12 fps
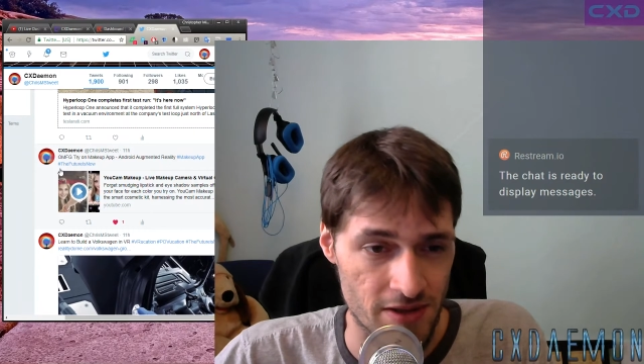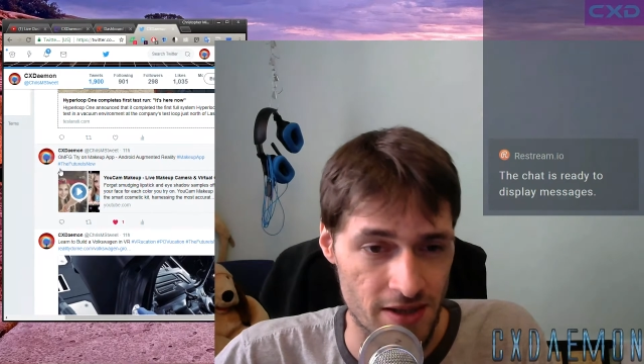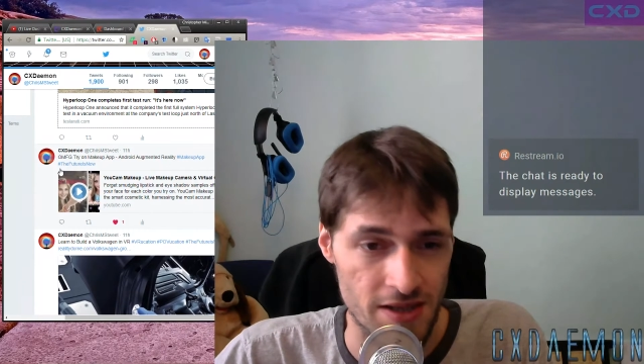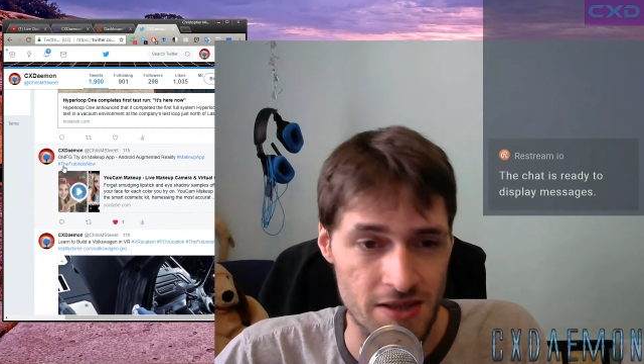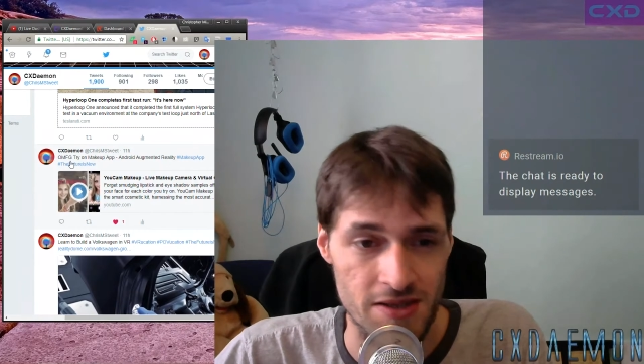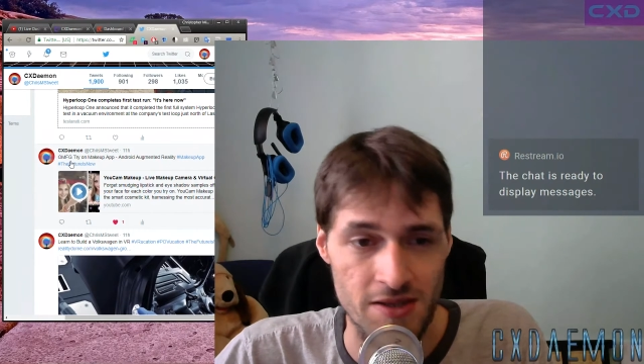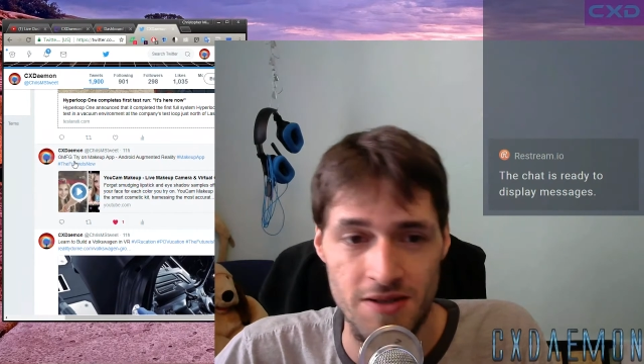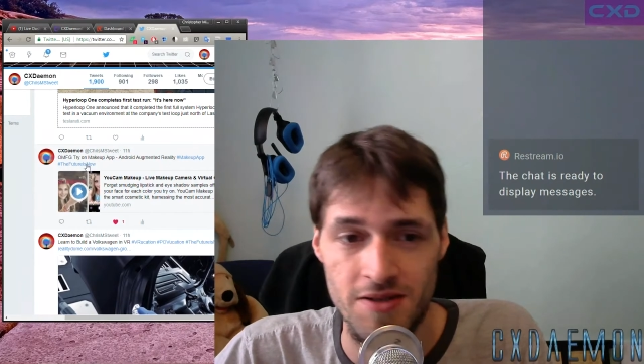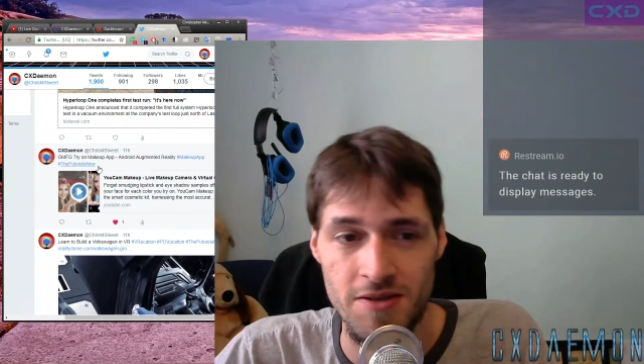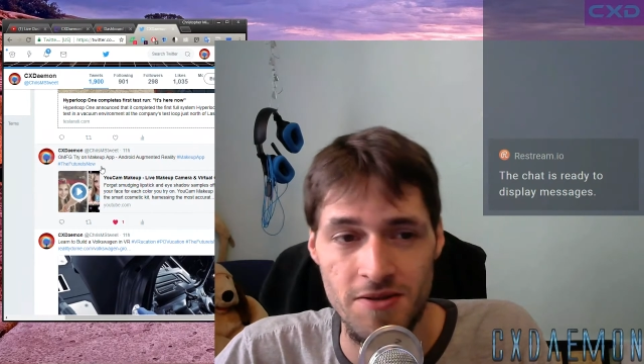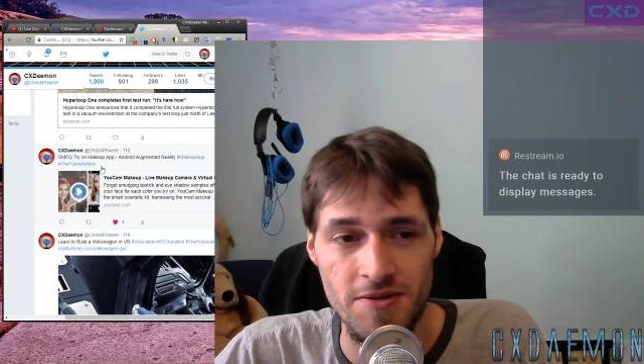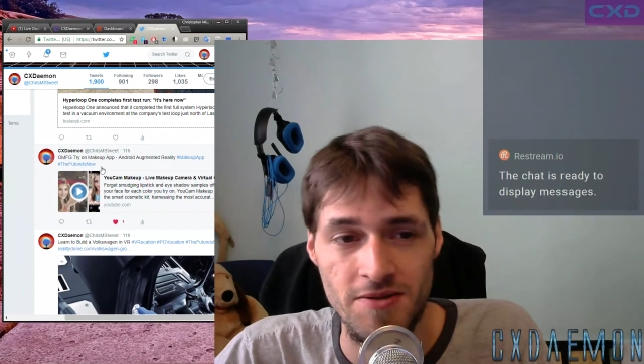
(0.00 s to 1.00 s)
can get there.
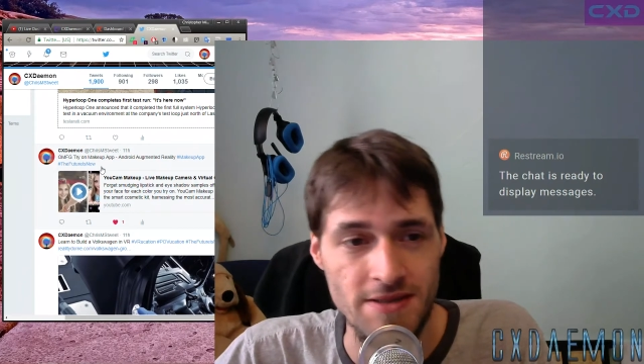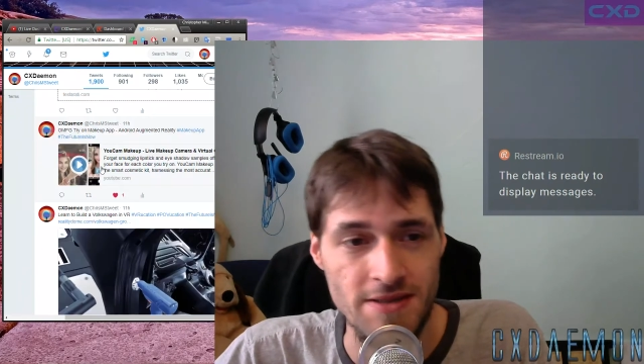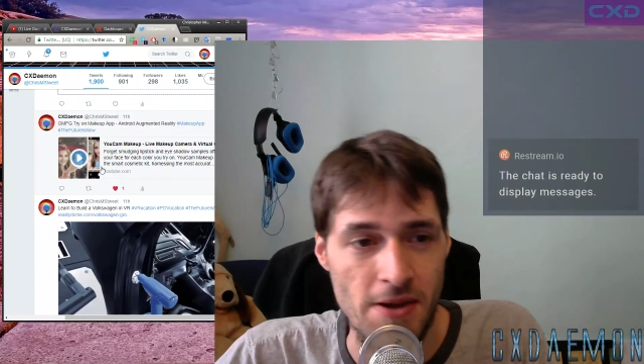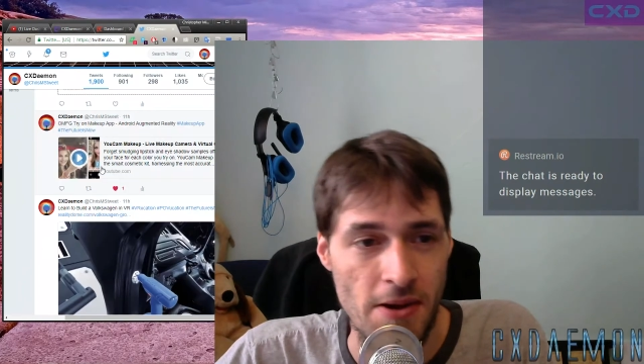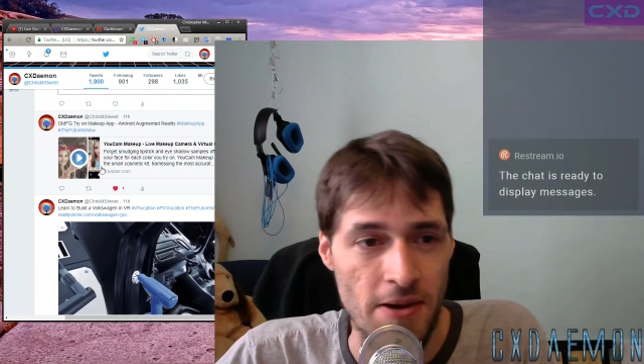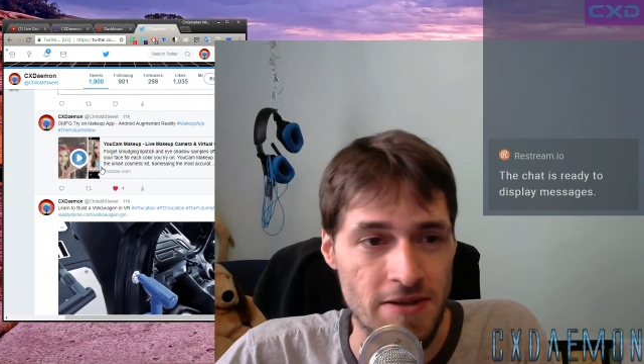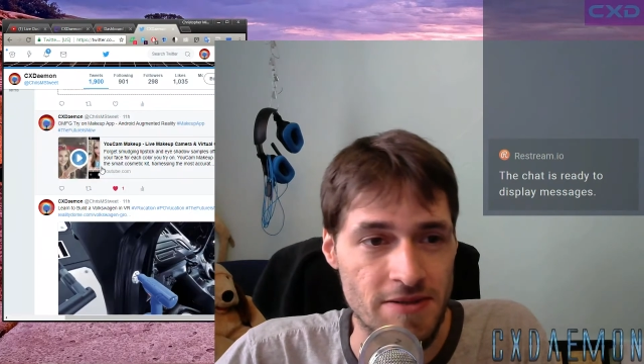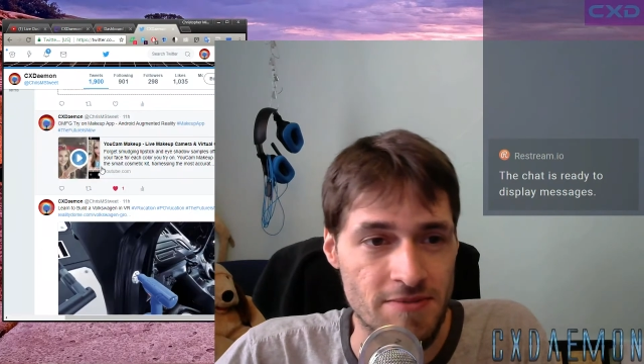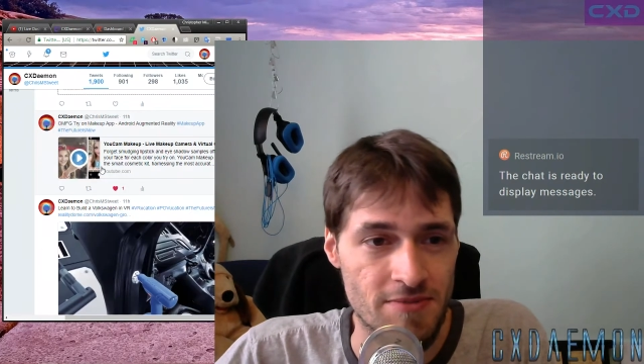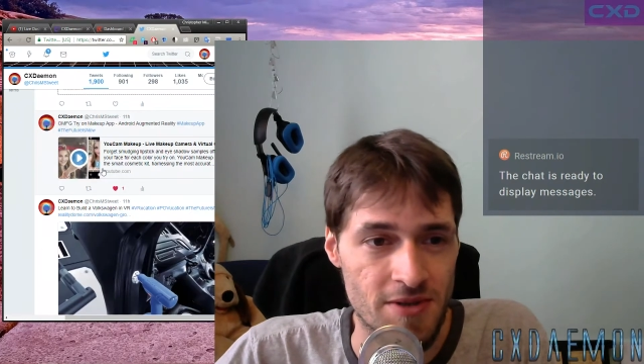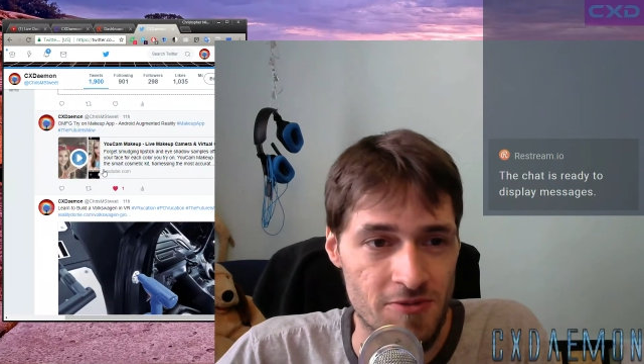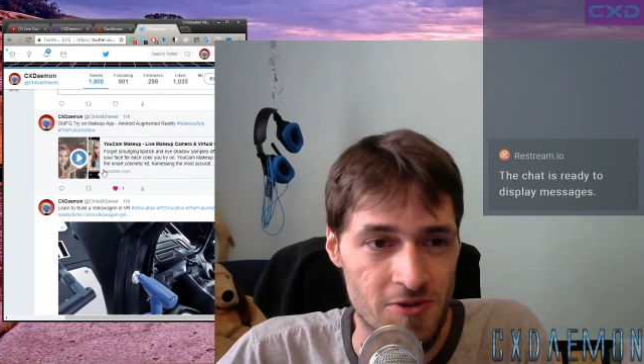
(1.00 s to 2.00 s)

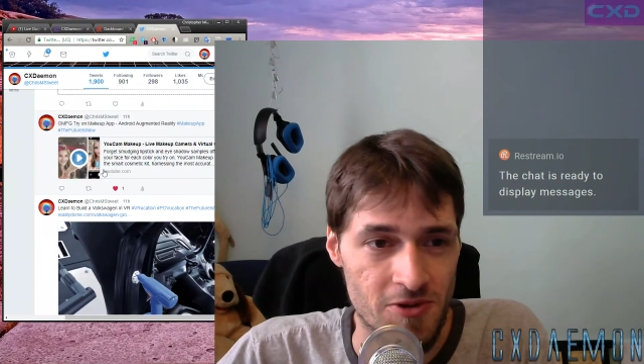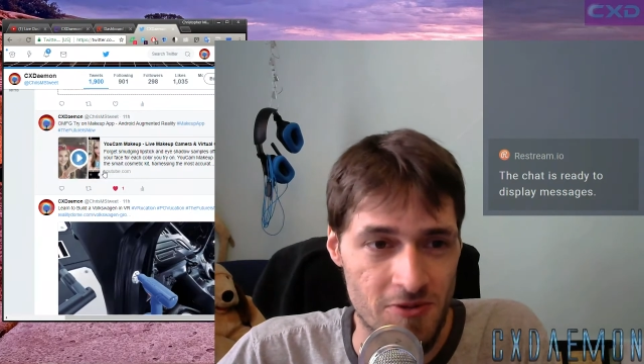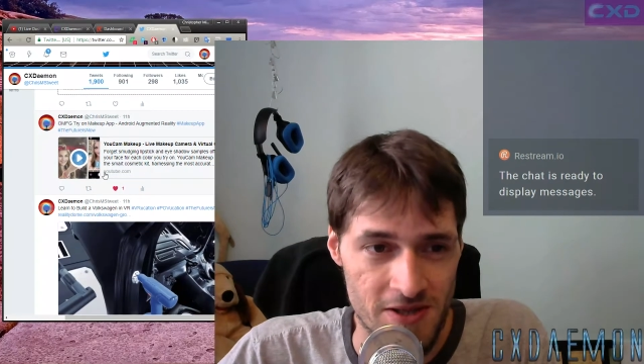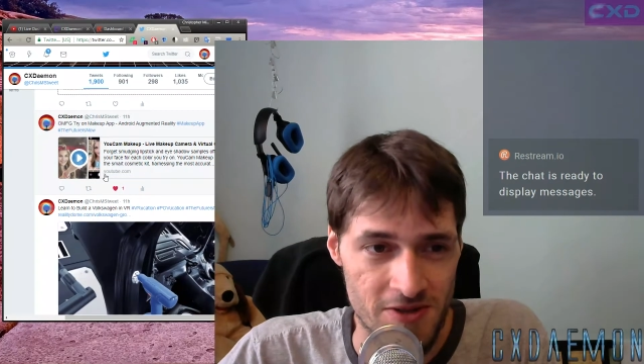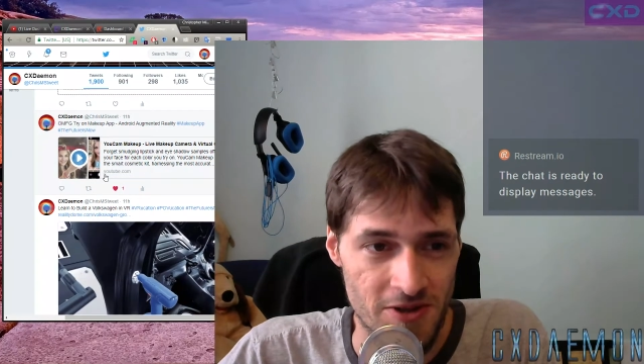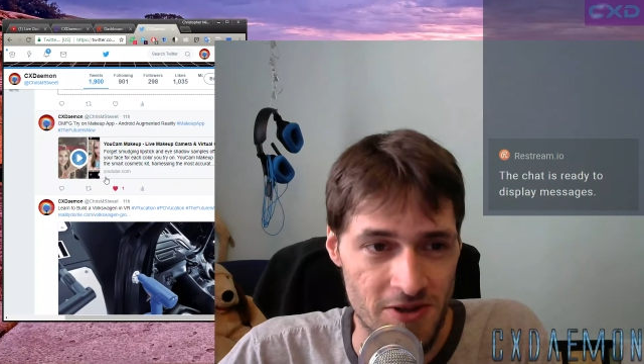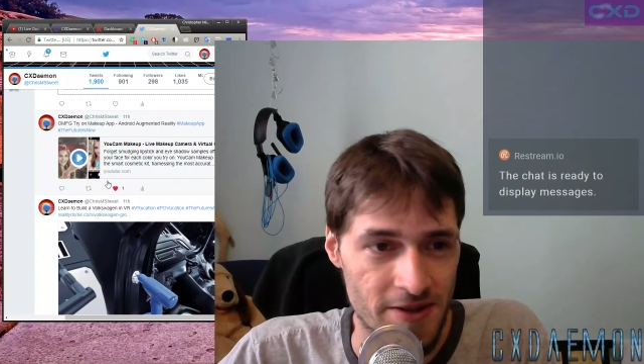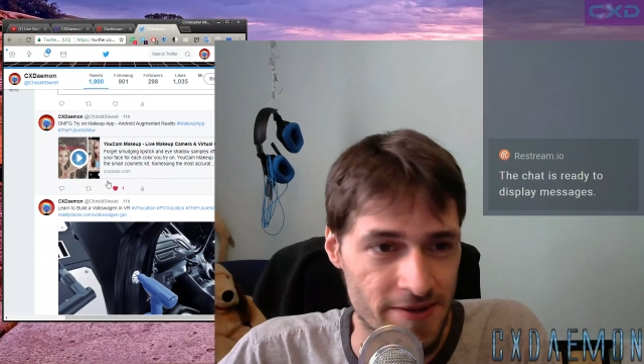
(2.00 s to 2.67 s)
But we're a ways away.